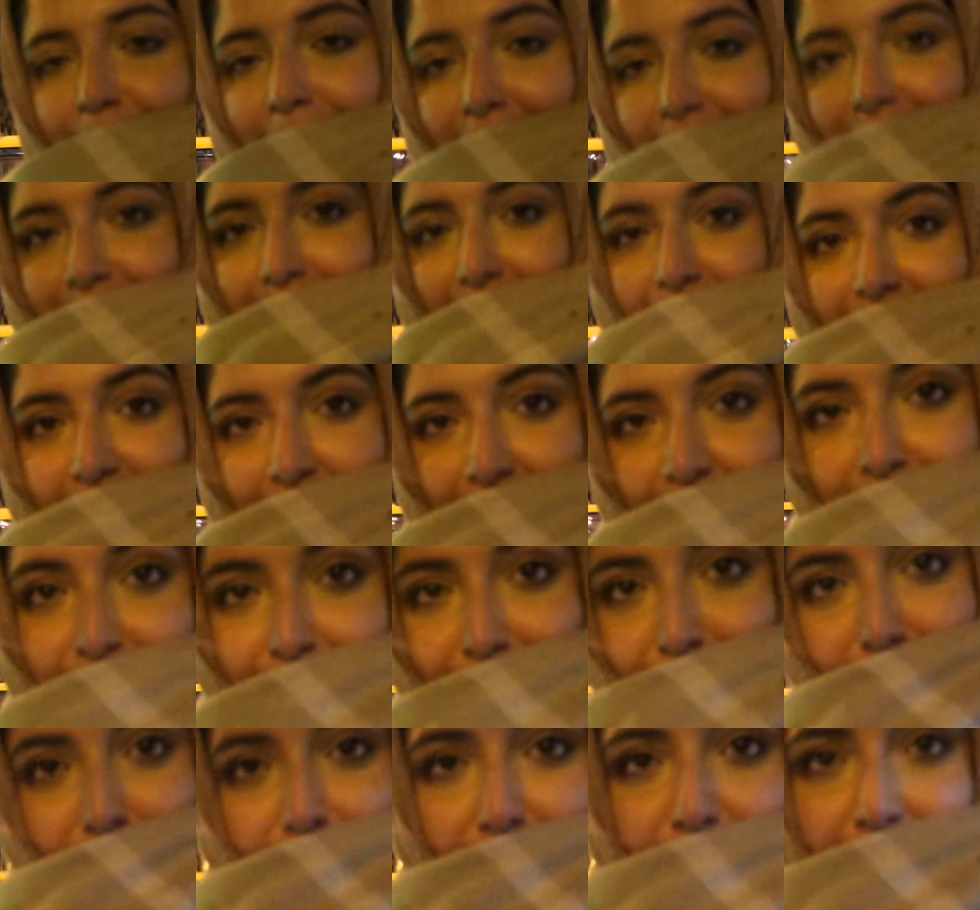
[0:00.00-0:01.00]
But he's saying this is
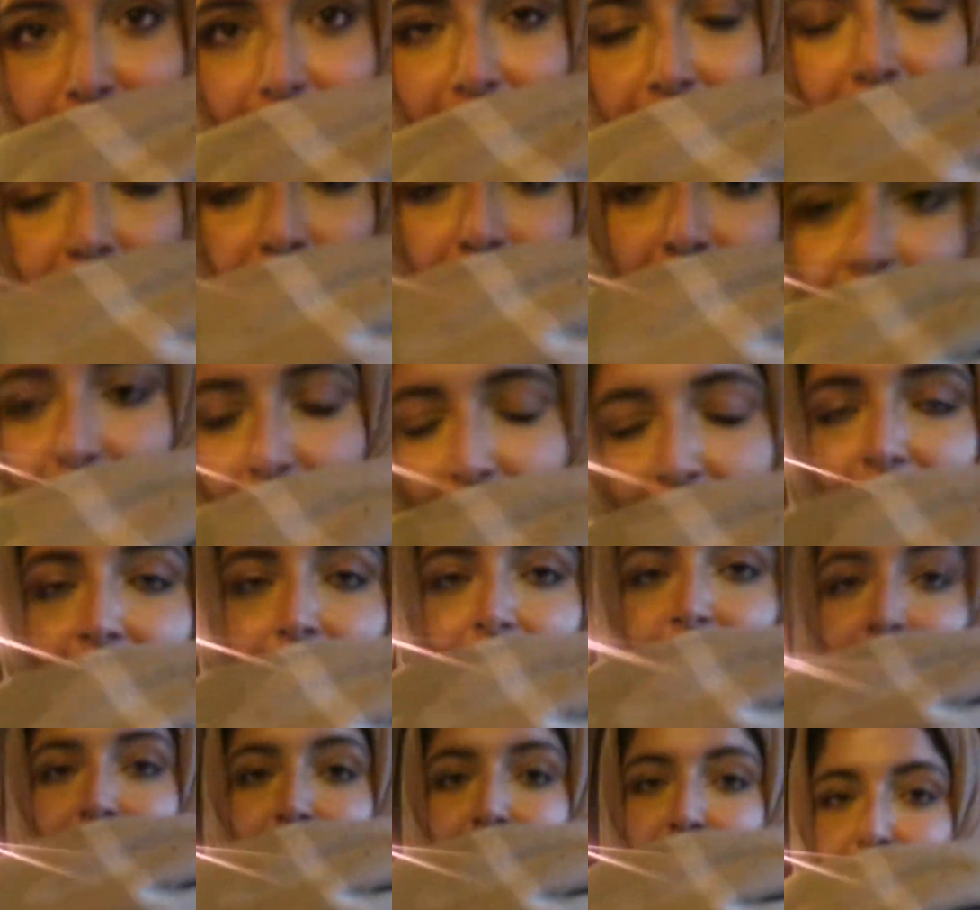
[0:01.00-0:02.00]
the last time
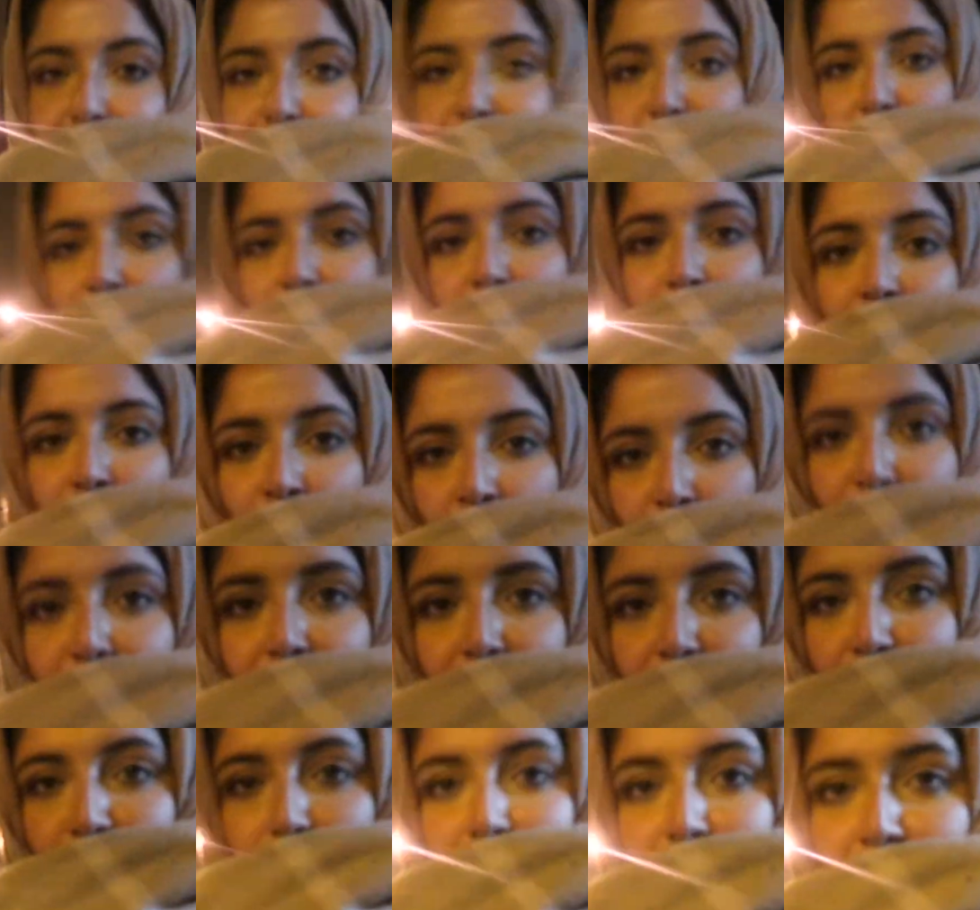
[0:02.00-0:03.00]
he's going to not
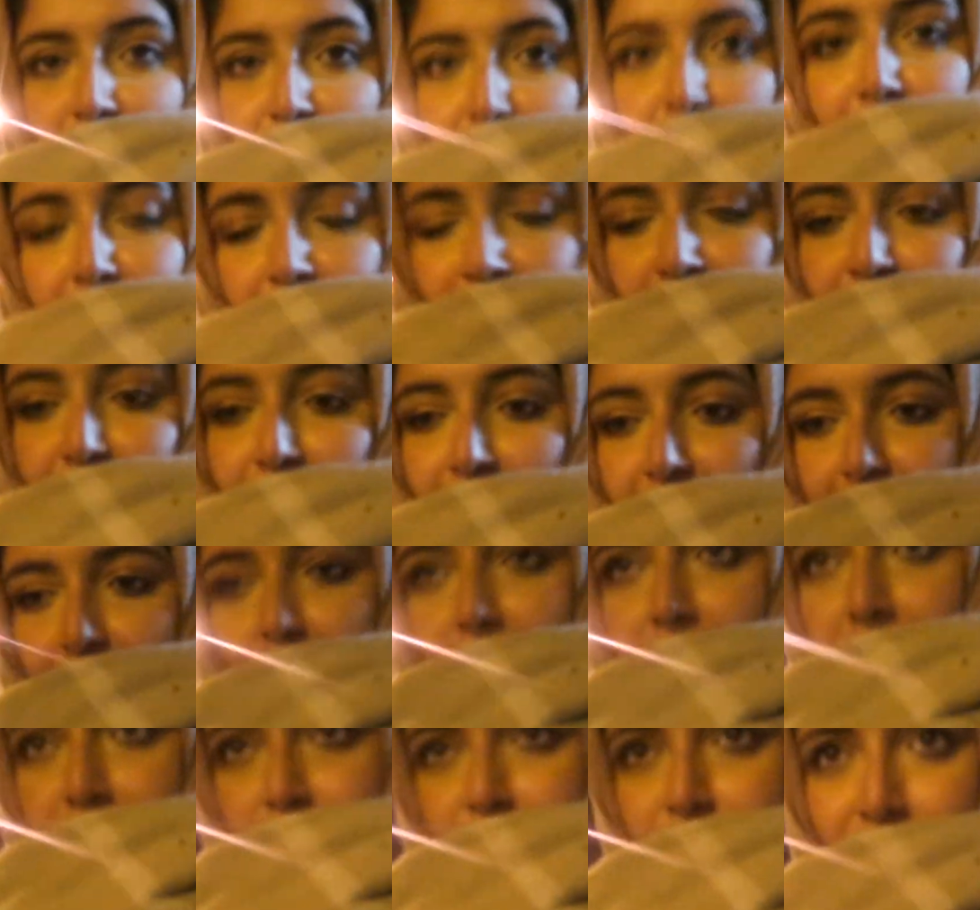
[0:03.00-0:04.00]
bring a jacket if I
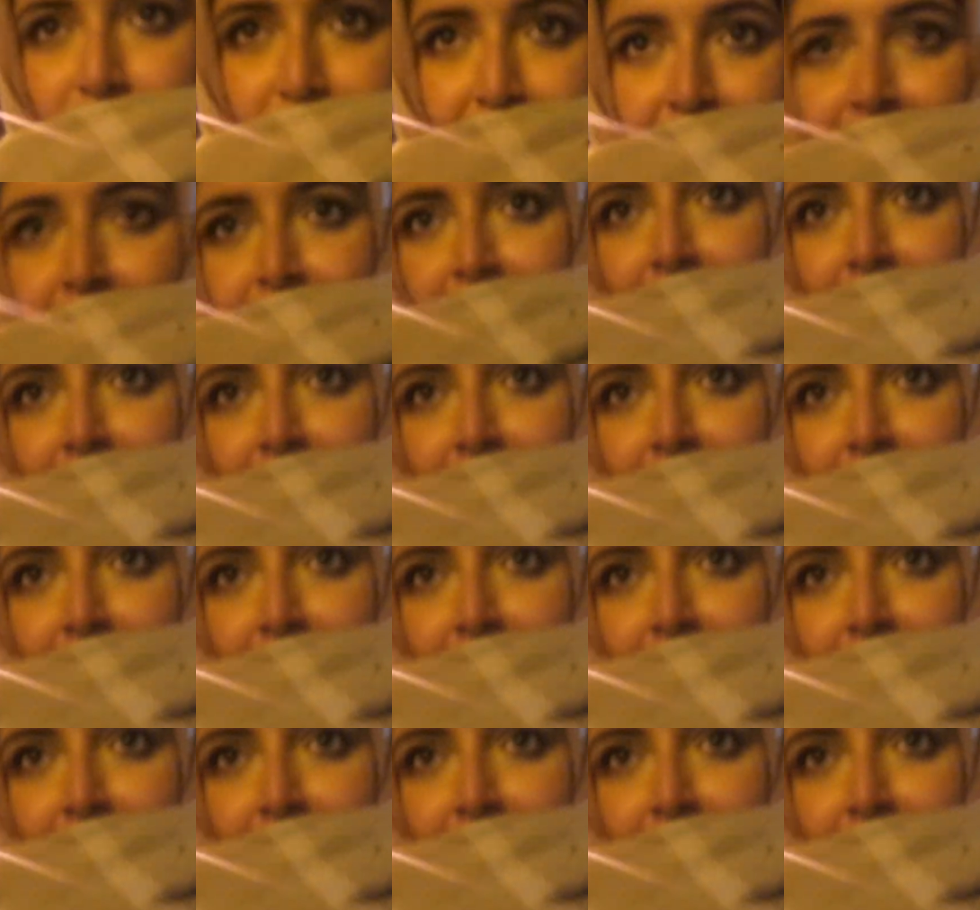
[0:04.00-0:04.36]
tell him to.